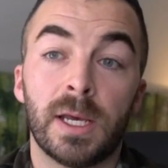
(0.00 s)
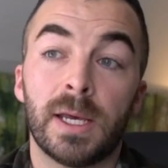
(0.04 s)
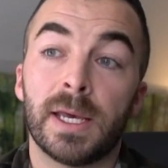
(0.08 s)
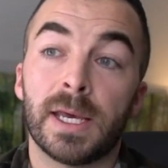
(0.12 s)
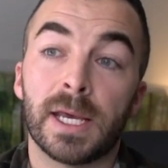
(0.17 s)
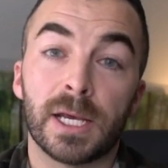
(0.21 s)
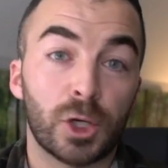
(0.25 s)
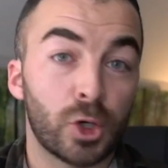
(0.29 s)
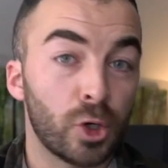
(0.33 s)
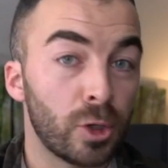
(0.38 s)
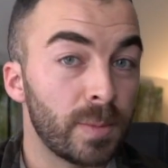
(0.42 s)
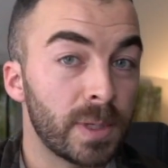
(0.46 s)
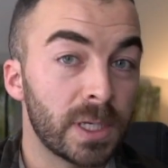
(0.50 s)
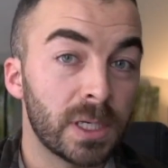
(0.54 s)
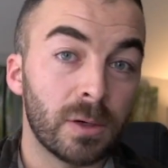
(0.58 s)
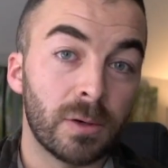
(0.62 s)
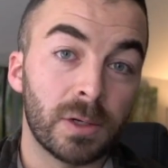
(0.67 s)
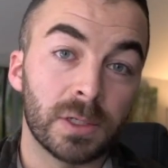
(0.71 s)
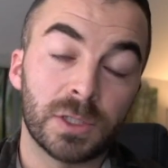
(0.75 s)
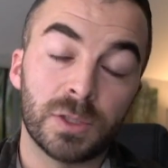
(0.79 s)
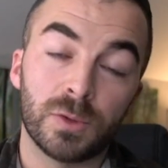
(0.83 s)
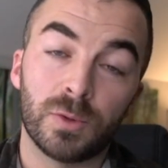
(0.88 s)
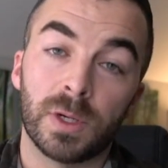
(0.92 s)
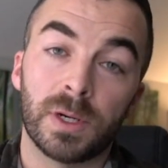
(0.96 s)
It could be
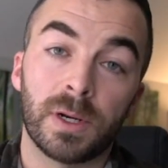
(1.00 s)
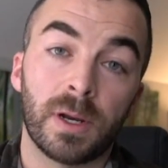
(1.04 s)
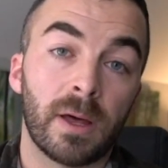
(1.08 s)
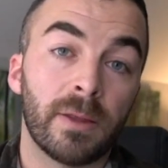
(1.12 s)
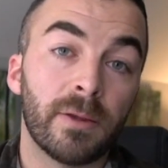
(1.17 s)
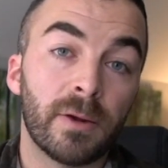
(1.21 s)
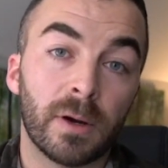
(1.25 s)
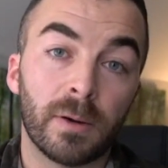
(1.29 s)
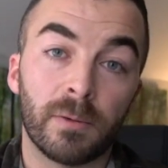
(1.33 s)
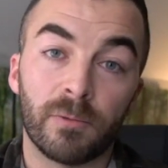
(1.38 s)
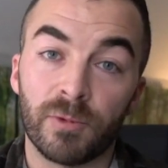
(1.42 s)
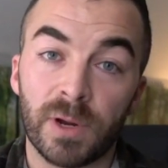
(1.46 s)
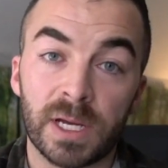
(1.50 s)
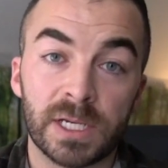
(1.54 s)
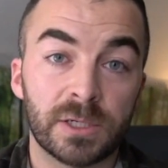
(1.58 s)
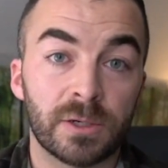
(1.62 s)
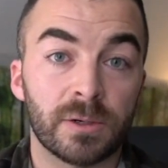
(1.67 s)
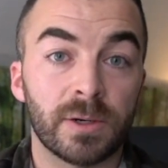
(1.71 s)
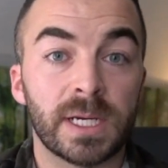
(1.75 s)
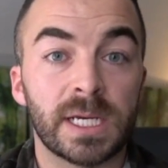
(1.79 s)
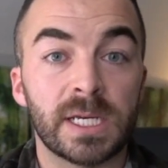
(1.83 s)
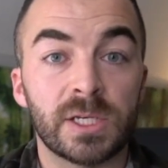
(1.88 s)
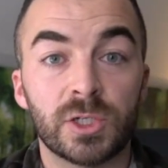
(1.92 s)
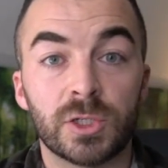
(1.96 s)
going to another
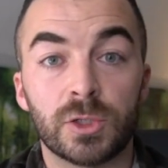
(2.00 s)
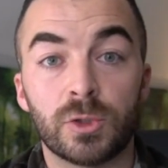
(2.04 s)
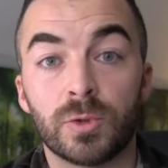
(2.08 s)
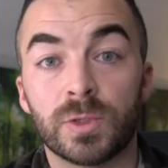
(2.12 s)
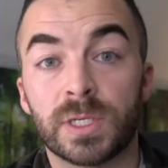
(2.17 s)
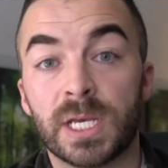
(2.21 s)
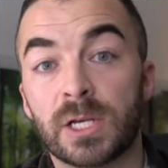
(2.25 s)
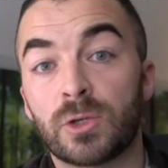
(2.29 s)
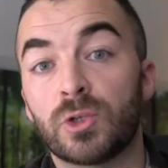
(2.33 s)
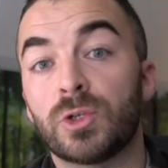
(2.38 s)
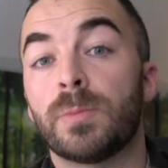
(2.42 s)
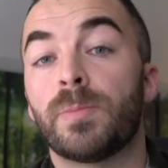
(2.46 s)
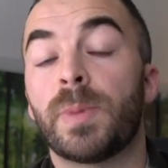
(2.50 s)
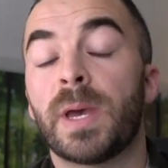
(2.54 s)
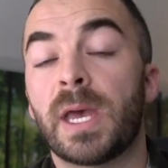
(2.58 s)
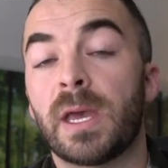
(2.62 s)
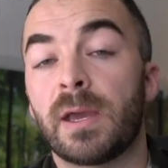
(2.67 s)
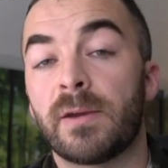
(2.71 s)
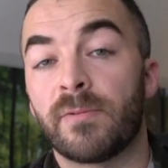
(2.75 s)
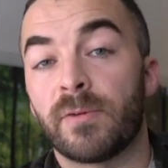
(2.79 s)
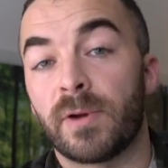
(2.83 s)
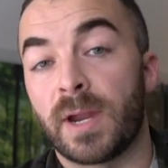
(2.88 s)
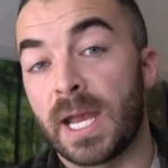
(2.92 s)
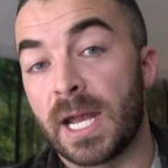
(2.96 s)
renter agent who's actually
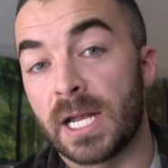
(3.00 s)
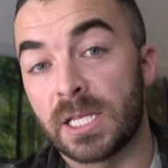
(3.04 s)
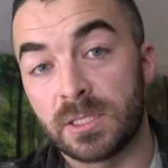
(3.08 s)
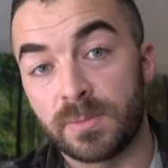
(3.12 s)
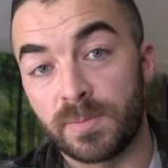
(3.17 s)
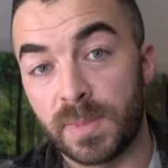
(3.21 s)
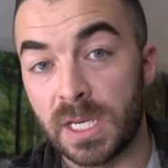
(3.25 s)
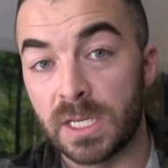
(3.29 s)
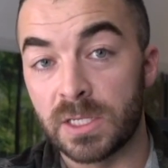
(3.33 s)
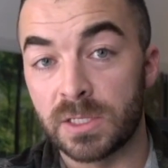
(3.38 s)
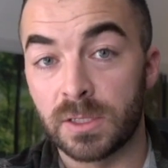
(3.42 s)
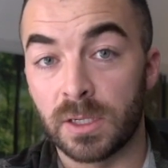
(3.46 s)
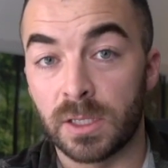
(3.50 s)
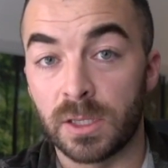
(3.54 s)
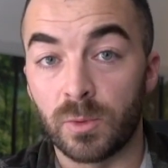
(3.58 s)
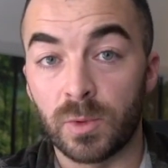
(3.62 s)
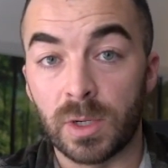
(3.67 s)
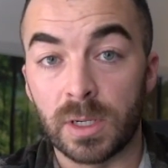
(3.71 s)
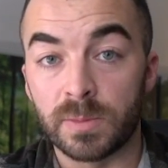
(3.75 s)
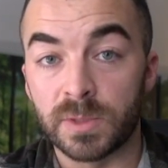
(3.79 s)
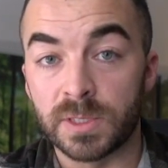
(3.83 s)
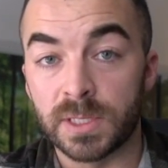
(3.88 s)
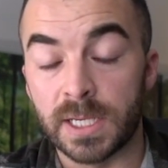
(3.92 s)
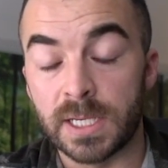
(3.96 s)
paying for ad space on the
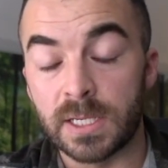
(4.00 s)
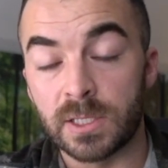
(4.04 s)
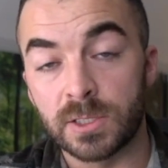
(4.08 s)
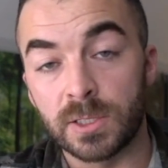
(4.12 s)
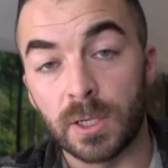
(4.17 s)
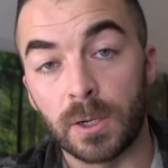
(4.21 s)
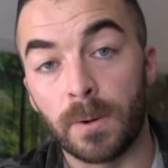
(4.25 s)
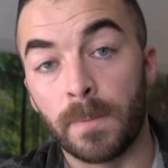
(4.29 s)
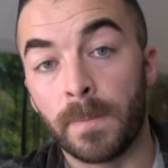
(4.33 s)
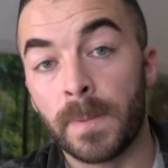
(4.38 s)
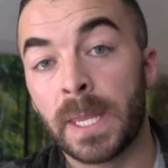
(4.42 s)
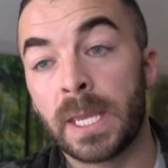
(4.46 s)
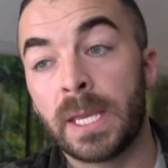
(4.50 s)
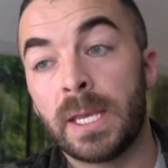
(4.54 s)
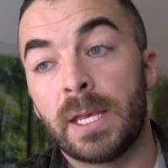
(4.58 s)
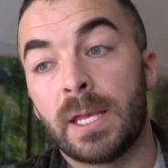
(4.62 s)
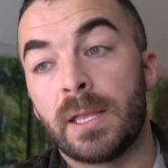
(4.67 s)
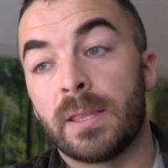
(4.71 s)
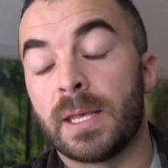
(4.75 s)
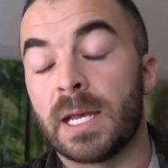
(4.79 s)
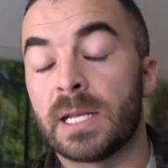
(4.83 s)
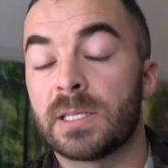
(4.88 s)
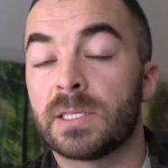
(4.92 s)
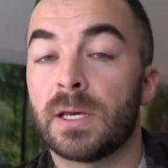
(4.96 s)
website. So
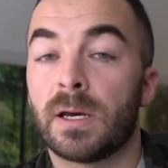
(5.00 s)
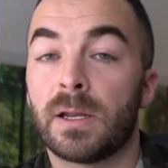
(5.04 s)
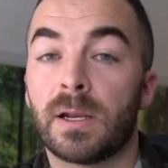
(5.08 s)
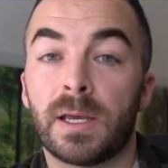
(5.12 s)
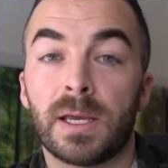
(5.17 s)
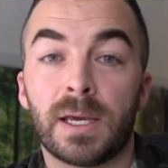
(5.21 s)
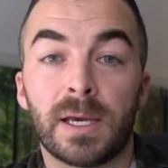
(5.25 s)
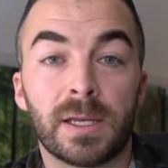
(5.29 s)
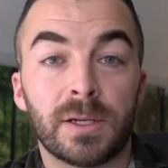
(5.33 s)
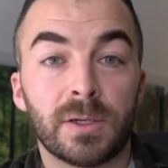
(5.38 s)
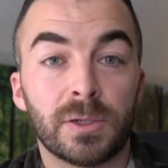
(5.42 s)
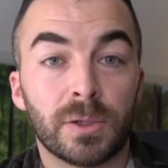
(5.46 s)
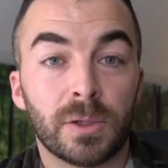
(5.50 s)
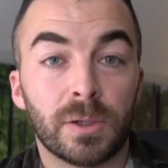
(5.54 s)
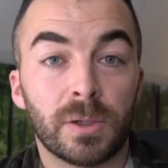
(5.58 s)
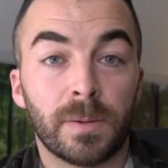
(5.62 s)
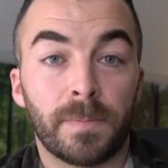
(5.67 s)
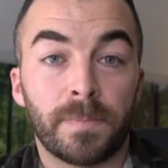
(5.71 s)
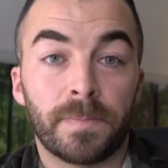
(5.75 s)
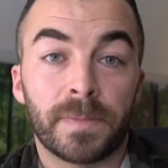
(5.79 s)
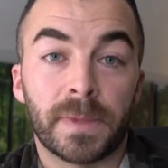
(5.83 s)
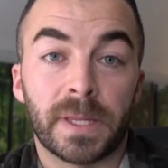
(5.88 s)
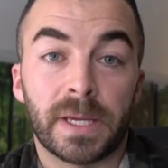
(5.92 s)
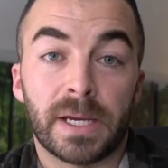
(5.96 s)
that's how to
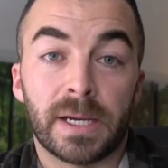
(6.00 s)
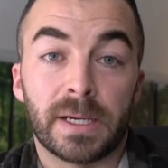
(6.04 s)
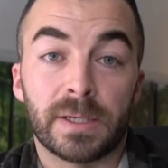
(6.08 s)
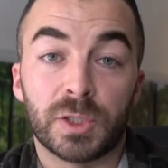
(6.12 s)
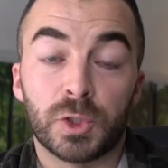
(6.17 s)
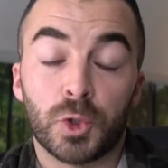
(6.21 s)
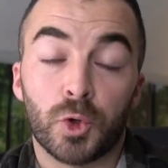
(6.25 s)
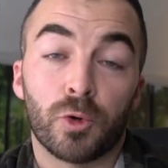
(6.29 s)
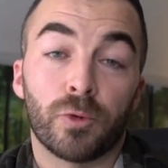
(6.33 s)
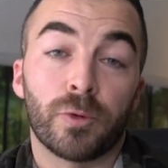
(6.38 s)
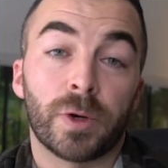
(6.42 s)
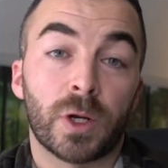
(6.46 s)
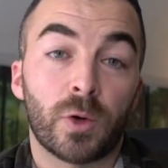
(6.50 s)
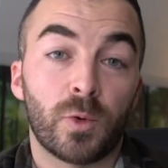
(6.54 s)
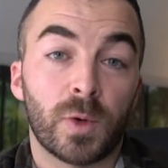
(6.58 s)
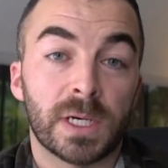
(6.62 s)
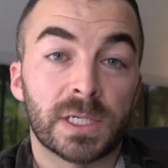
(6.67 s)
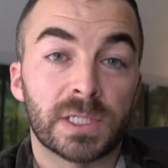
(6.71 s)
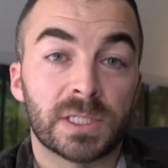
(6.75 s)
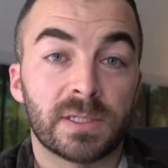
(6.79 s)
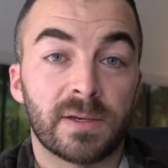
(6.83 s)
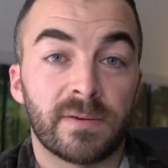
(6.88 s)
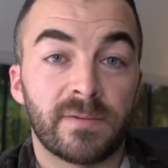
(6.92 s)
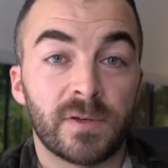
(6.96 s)
handle tour
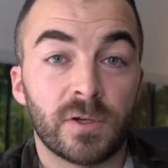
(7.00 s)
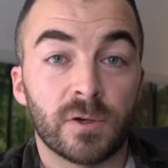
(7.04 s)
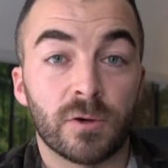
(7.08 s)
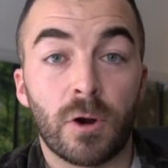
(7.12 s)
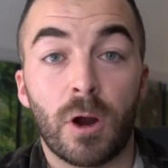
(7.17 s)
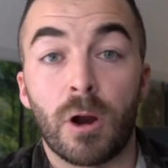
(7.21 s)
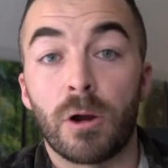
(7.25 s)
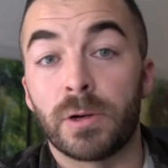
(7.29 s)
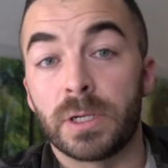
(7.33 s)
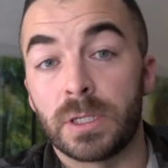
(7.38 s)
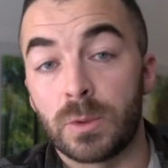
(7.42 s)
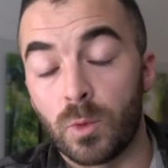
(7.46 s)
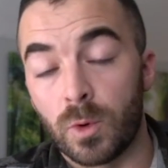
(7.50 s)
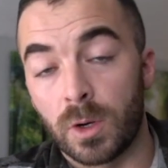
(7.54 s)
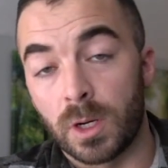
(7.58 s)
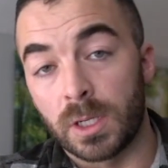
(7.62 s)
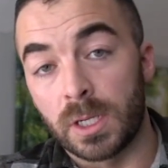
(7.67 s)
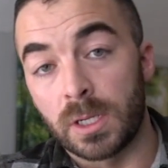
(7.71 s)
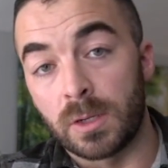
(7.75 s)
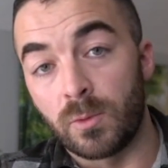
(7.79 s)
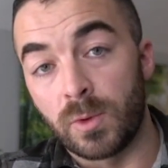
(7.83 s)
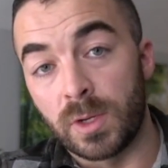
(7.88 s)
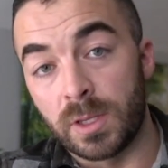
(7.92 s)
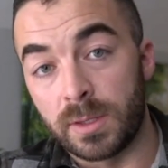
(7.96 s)
requests if you're already
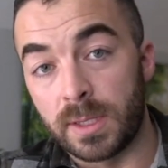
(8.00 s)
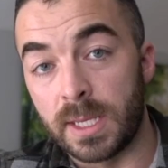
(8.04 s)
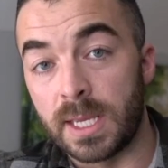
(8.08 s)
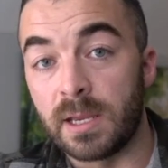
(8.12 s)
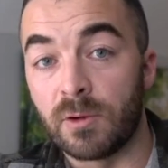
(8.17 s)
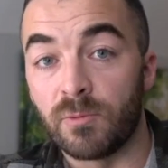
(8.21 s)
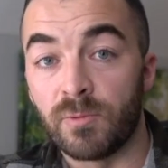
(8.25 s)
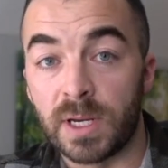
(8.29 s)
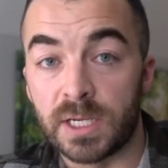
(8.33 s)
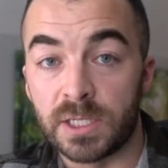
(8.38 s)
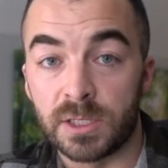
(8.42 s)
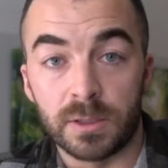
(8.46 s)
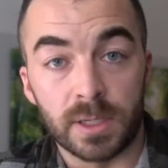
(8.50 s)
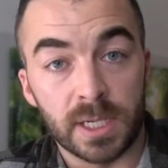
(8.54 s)
working with a renter